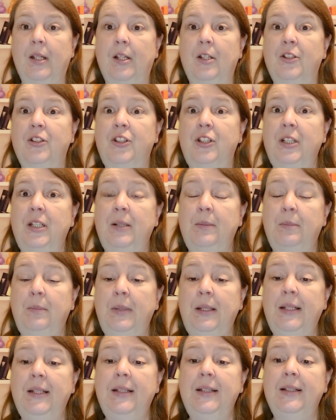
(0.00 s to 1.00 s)
She
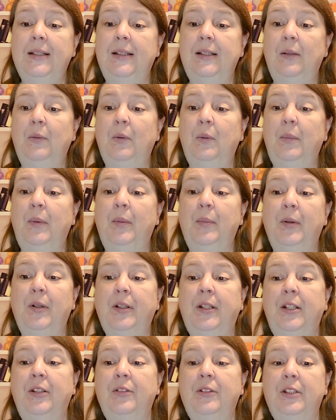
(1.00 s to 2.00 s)
immediately remembered
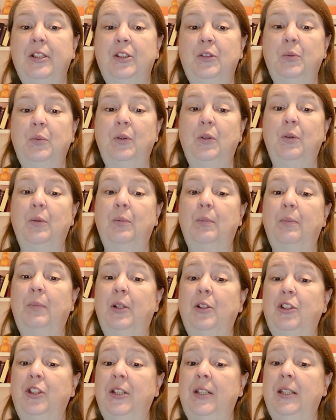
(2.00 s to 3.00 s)
Kilty's wound,
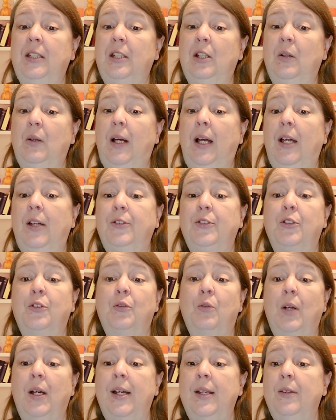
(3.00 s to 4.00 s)
but she didn't know how to
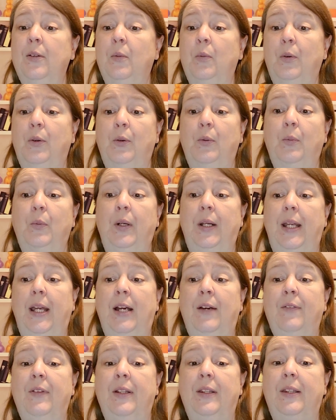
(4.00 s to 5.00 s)
dry the wound when
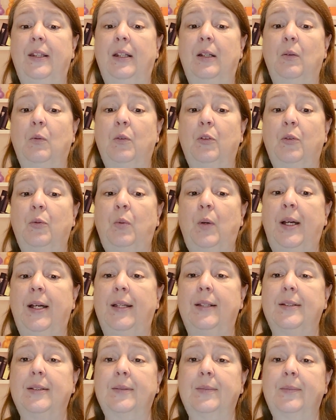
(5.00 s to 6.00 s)
everything was
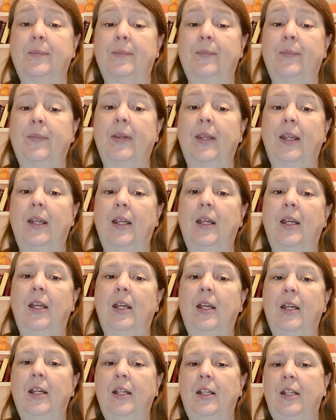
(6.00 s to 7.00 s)
wet.
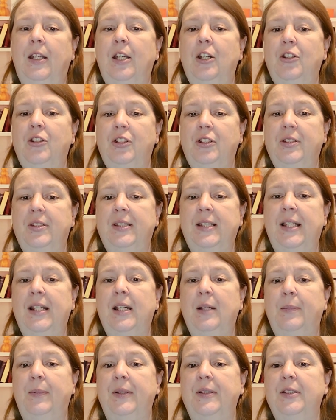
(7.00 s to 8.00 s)
Kirsha sat
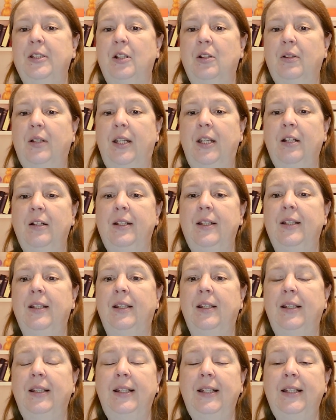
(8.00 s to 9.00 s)
up and saw
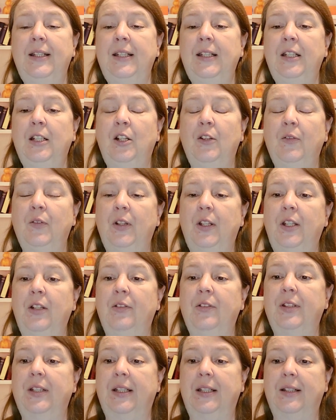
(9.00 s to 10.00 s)
Kirian leaning over
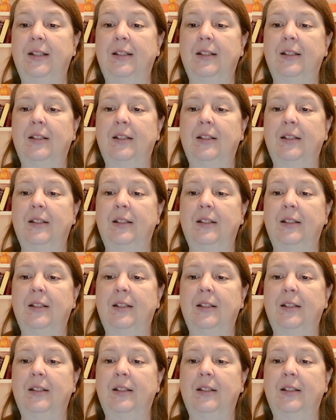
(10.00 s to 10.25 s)
Kilty.